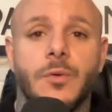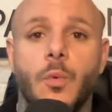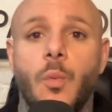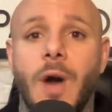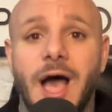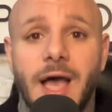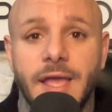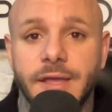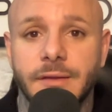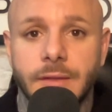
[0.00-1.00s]

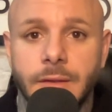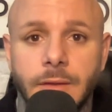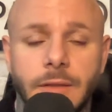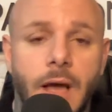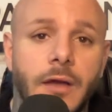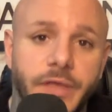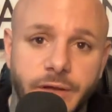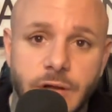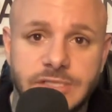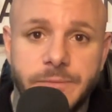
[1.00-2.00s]
Why are they
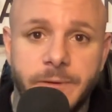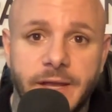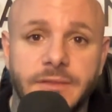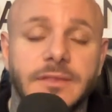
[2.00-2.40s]
constipated?